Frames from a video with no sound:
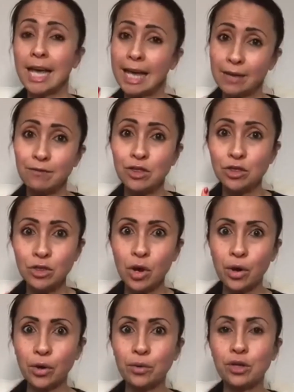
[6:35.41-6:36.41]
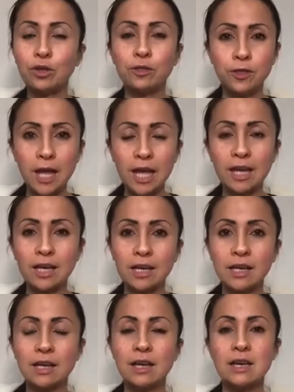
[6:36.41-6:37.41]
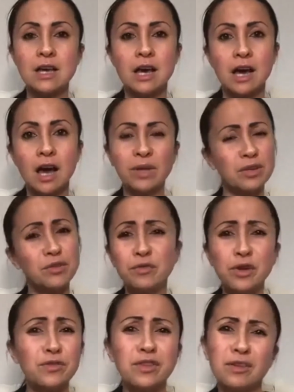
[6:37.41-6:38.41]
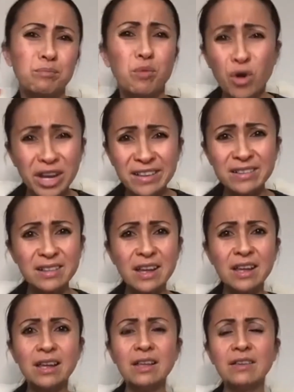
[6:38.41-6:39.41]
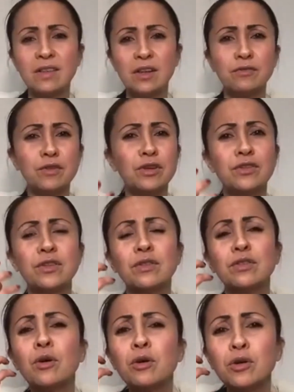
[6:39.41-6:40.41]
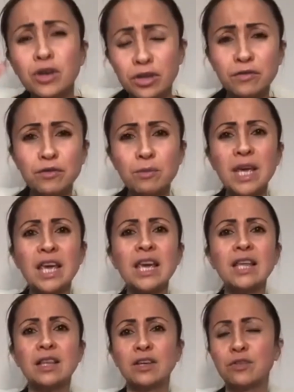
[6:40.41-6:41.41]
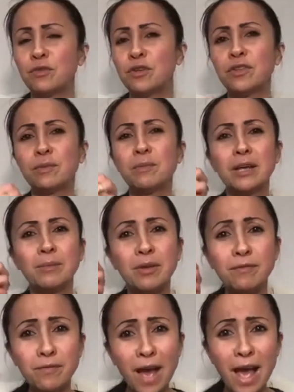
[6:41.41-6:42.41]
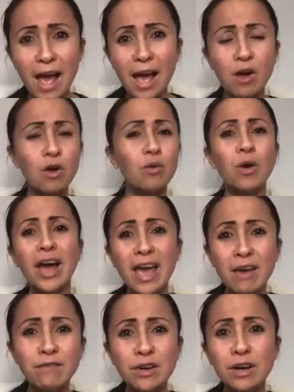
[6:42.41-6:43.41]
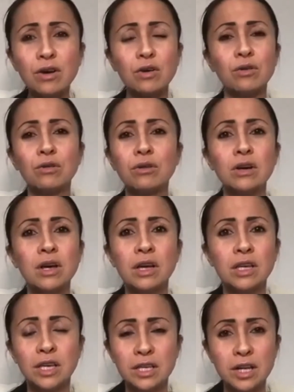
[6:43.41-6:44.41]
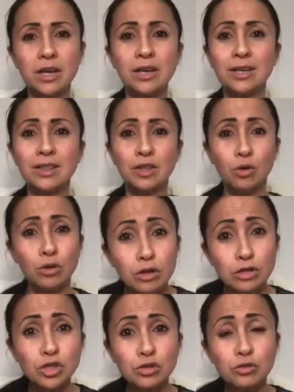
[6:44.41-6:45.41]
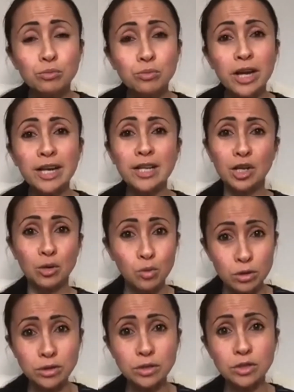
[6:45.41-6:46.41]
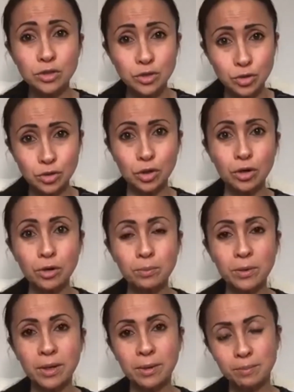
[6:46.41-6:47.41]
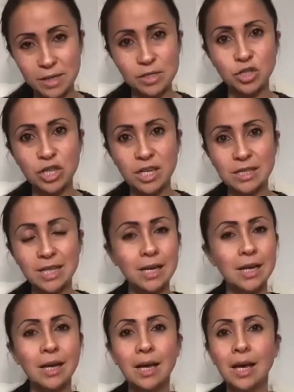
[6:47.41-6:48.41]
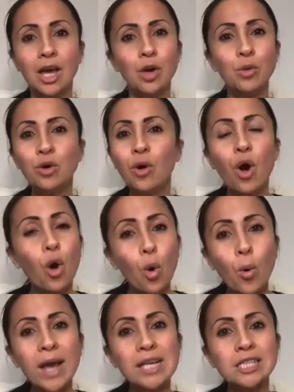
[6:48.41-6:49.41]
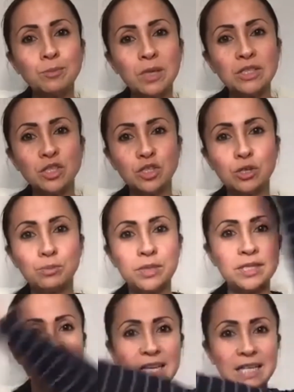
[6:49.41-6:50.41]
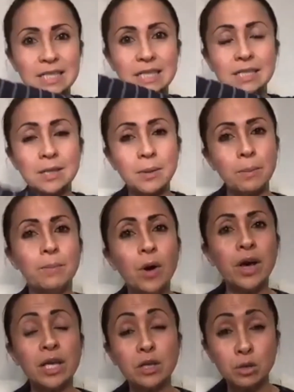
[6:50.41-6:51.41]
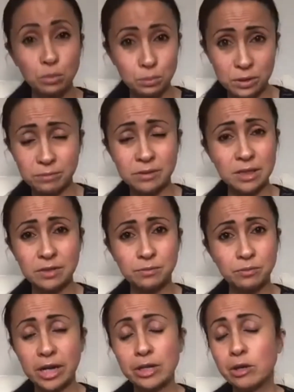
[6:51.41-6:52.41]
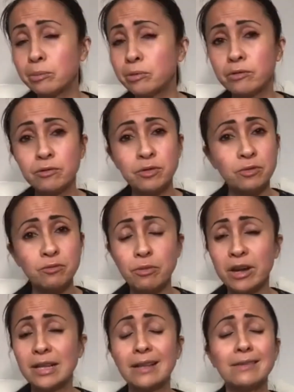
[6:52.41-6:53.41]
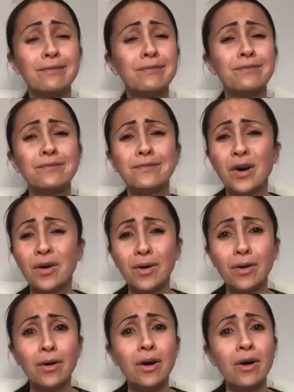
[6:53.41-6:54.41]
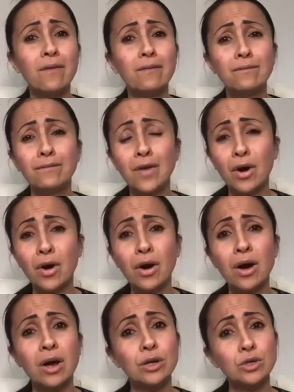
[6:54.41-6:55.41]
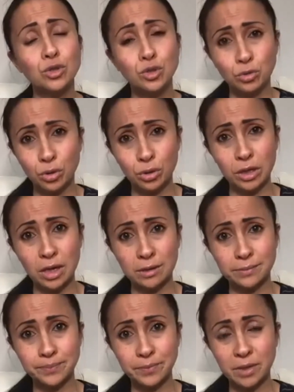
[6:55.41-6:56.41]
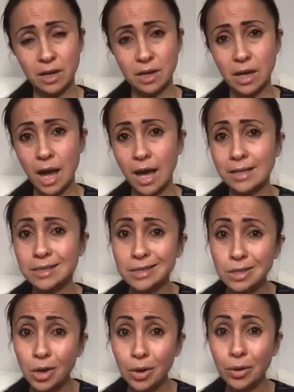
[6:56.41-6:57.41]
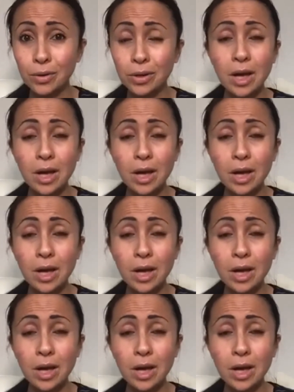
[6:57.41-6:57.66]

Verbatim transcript: Even though you think those foods are poisonous, those foods are not good for me, those foods are making me fat or whatever, or you know, your logical brain who wants to stop binge eating will always be superseded by your primitive brain. Your primitive brain is far, far stronger. Okay, so